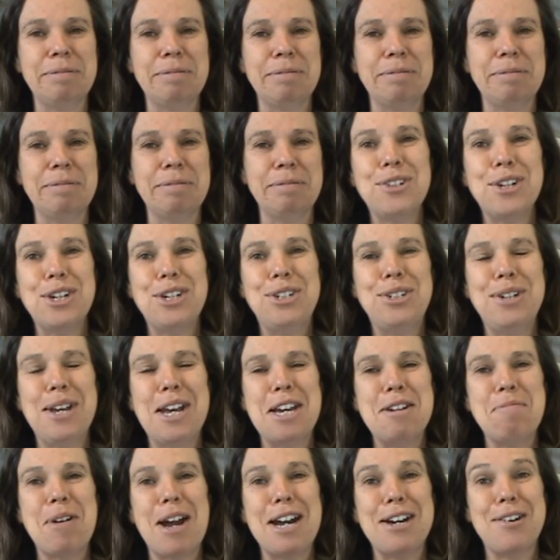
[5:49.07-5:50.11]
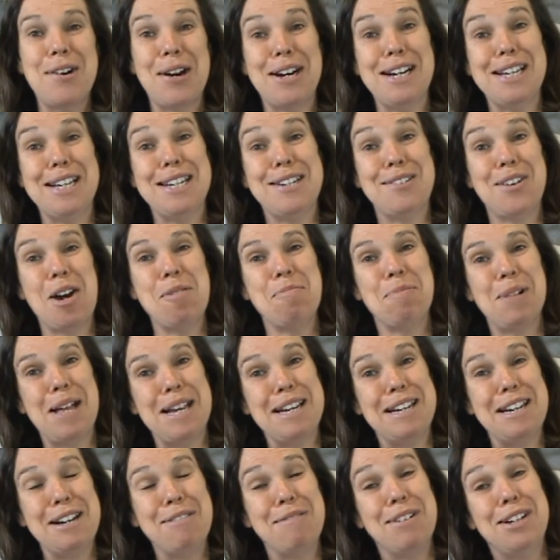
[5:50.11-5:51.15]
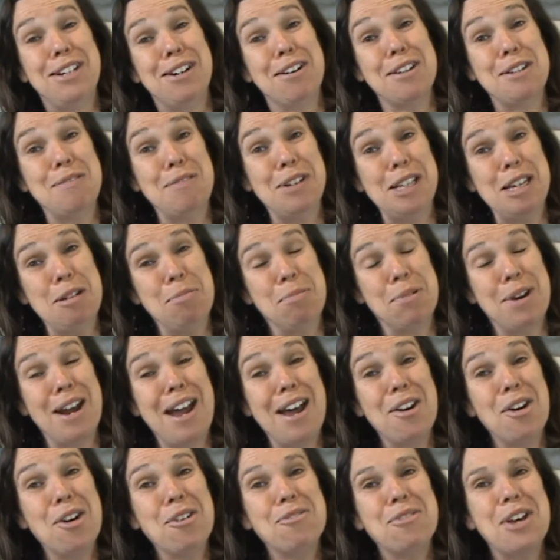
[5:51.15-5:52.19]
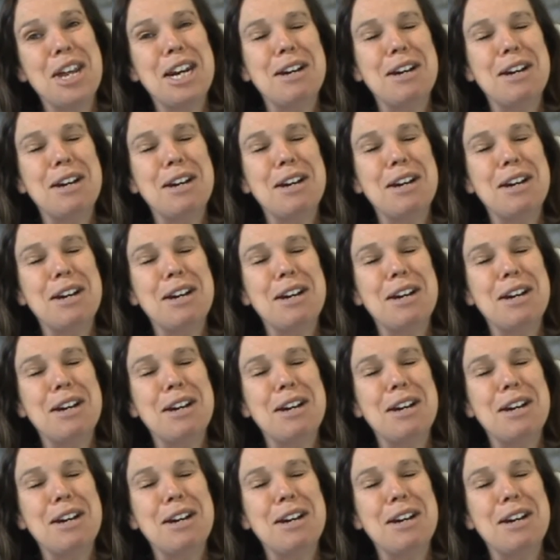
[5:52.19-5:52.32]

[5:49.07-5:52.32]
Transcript: I also shared my granny stripe blanket, which I was really proud of,